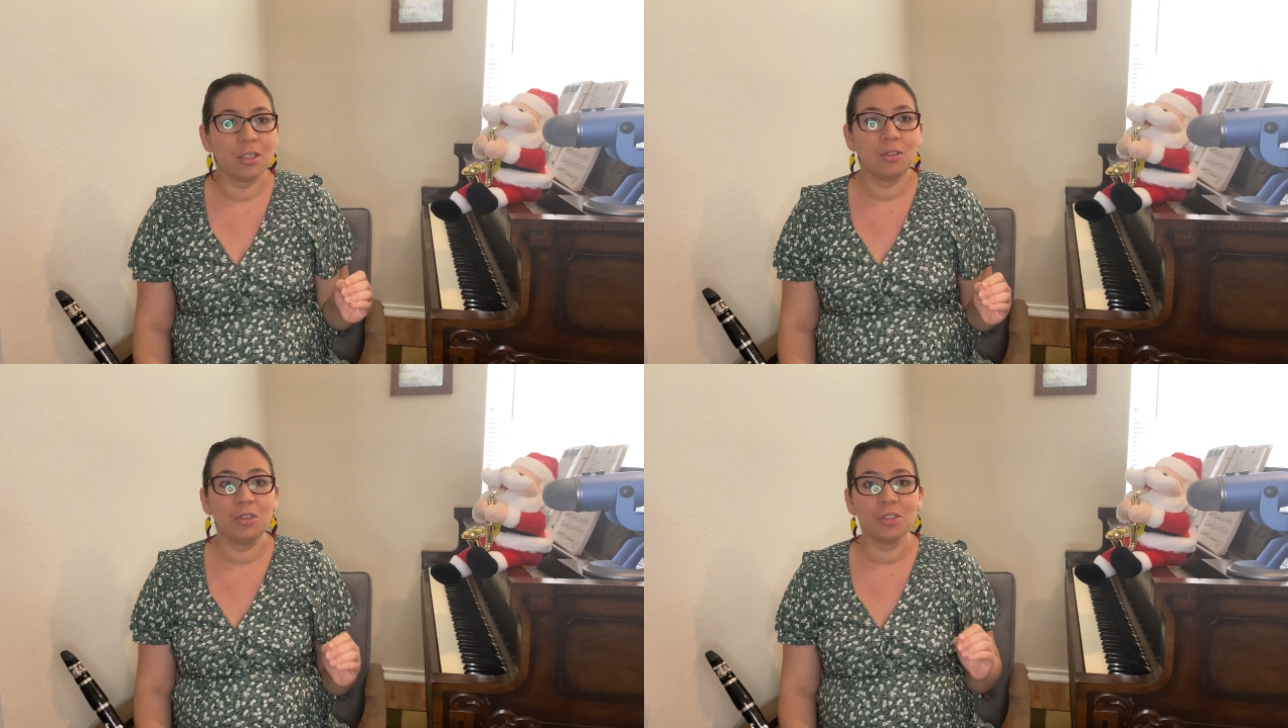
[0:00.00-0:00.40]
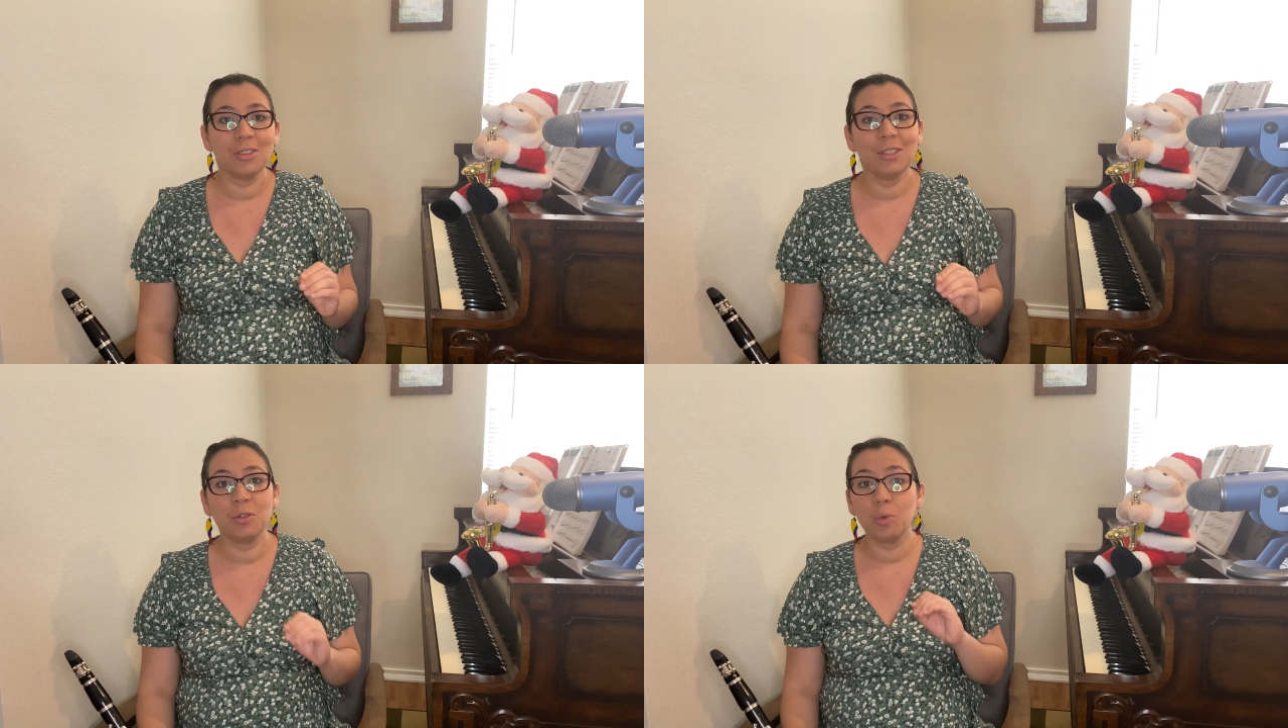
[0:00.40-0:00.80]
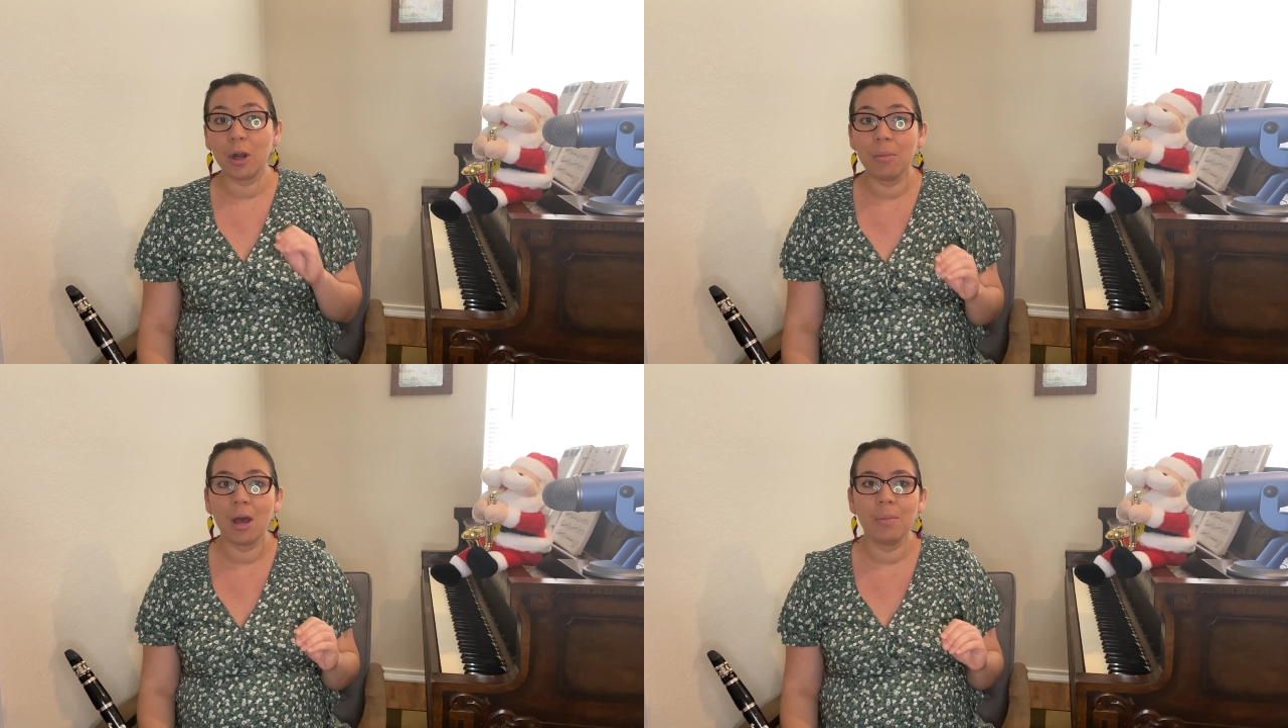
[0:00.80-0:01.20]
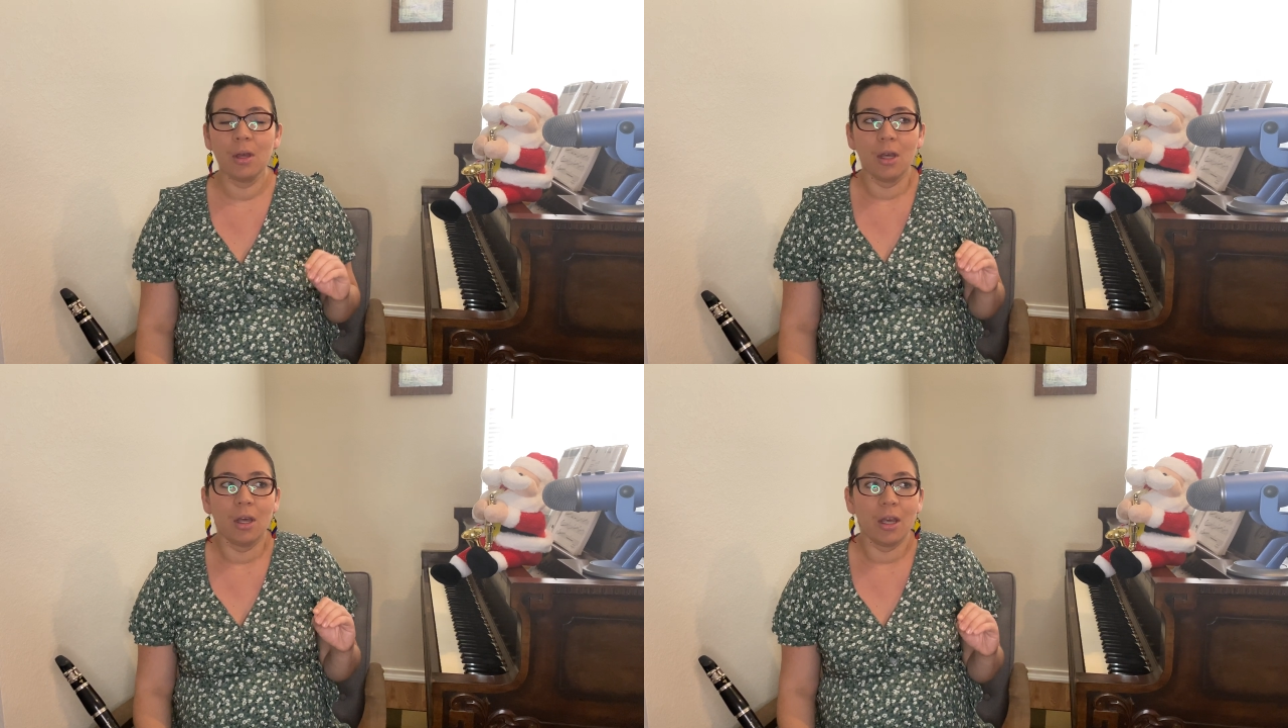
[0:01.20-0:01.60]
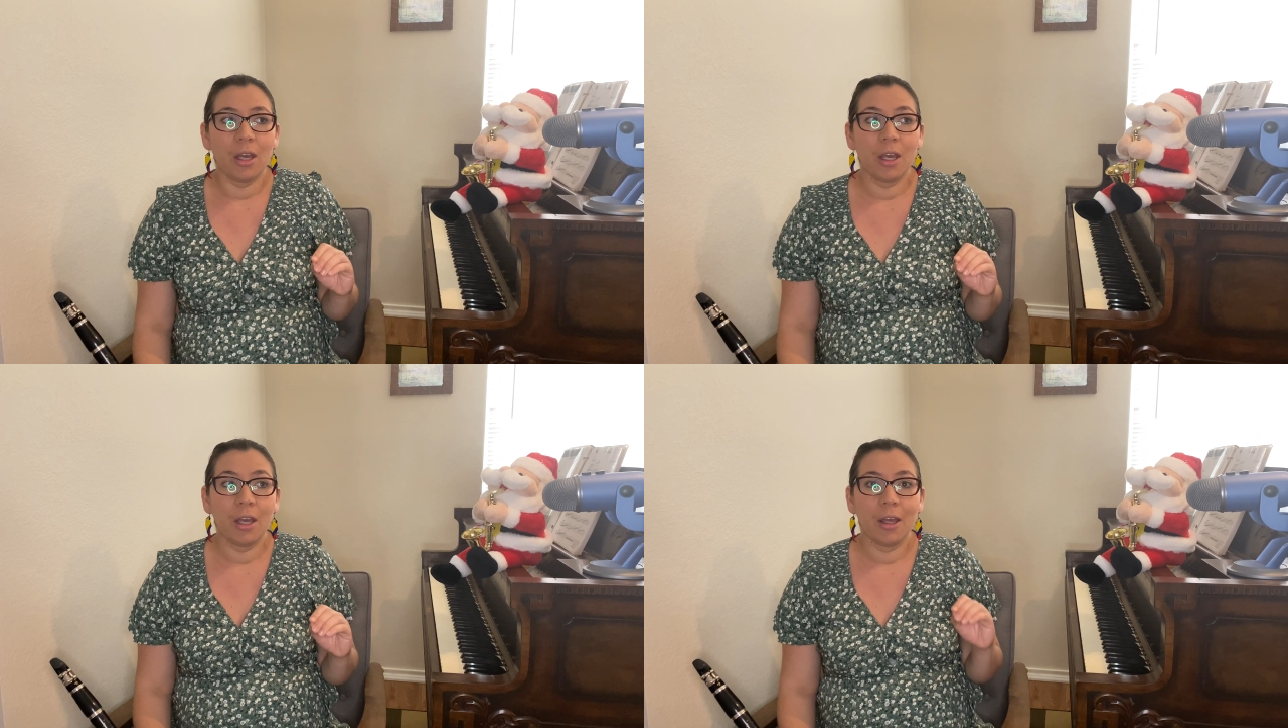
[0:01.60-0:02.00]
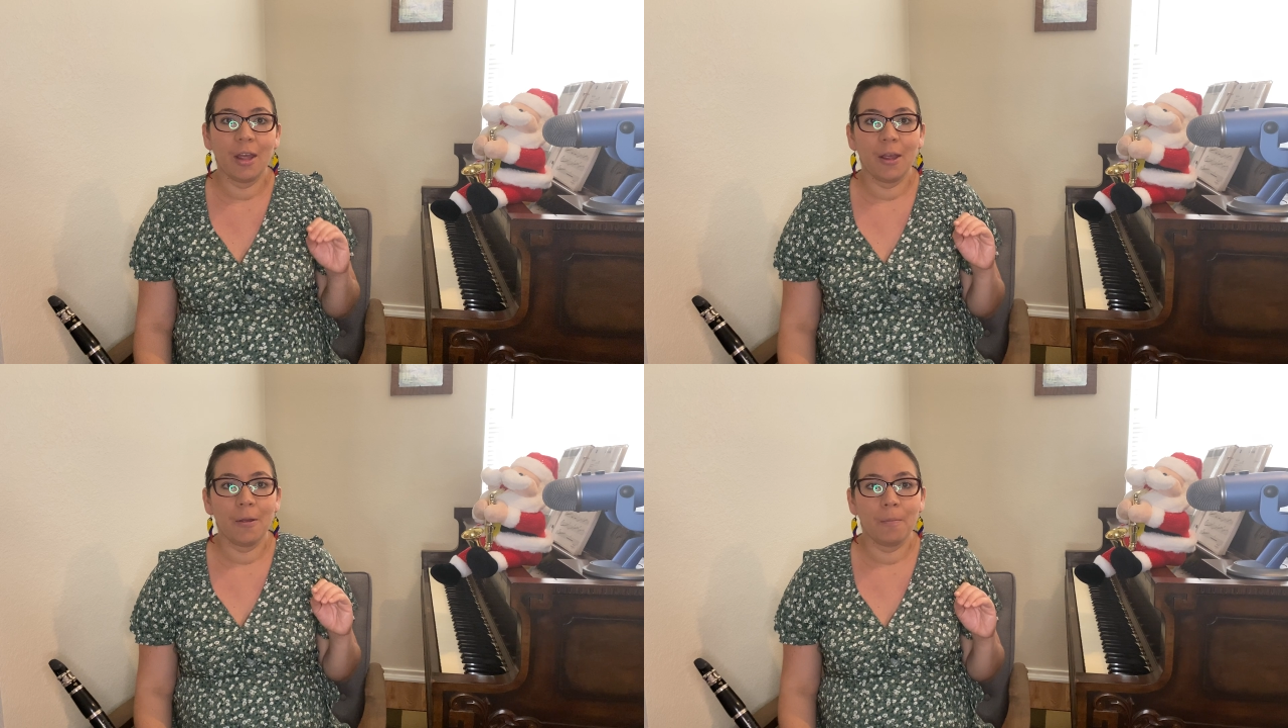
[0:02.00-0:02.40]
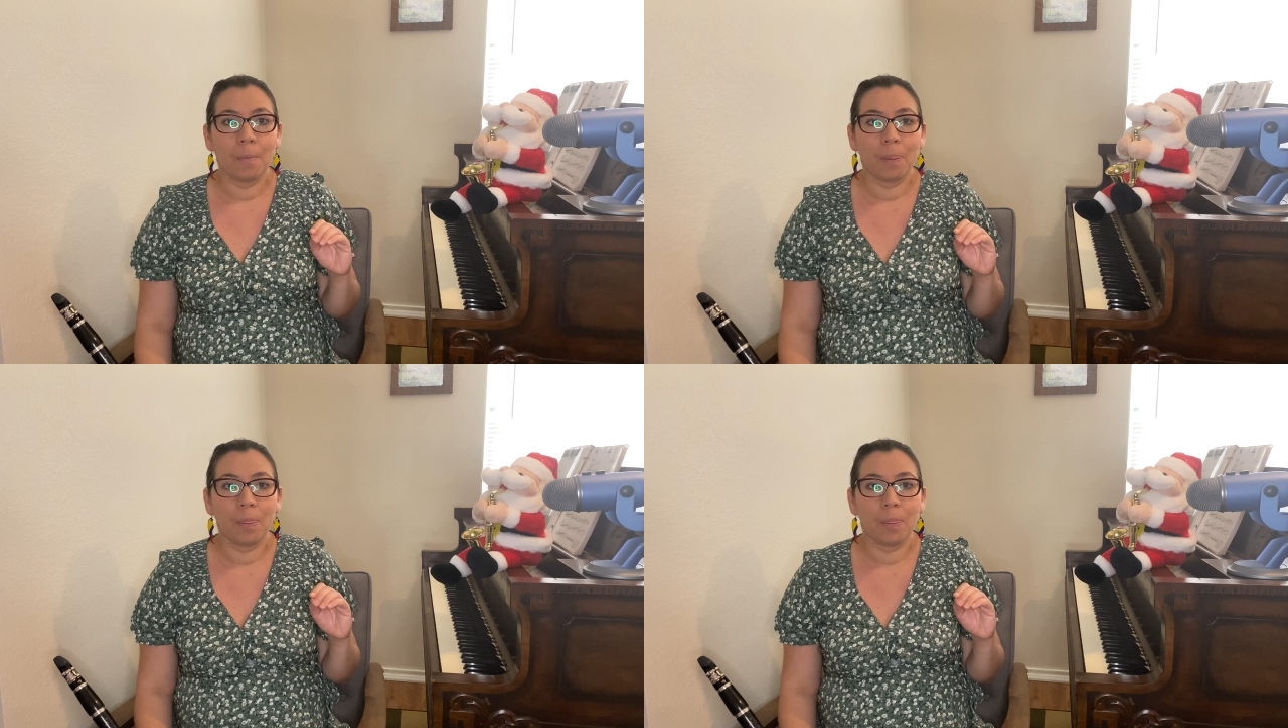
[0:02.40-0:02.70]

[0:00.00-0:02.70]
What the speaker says: You just need to warm up in